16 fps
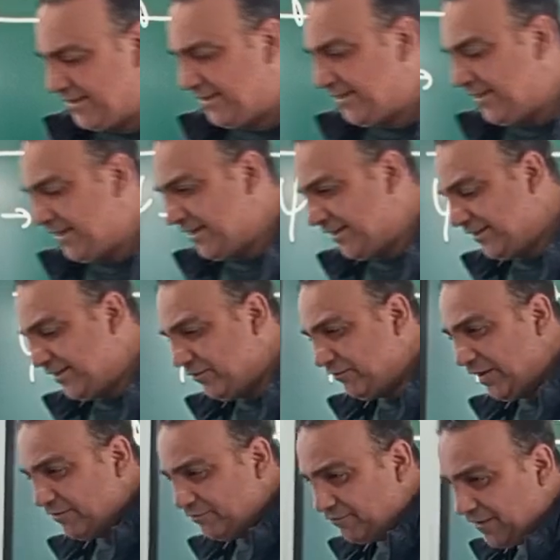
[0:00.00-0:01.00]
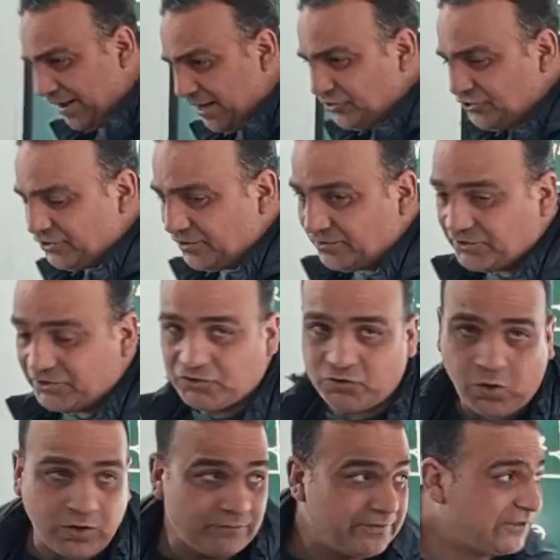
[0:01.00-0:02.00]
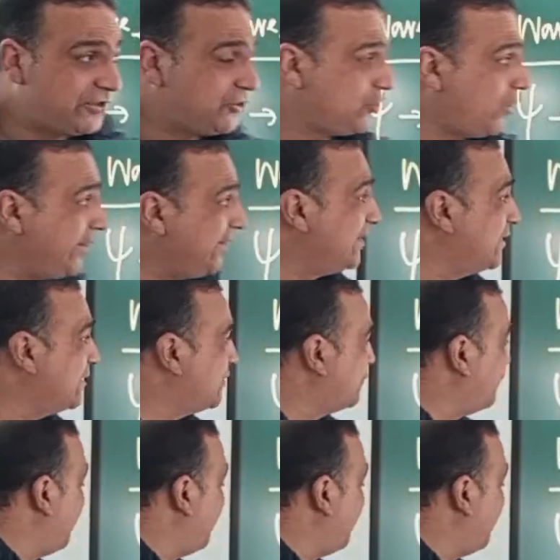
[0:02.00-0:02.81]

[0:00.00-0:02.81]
the wave function solving Schrodinger's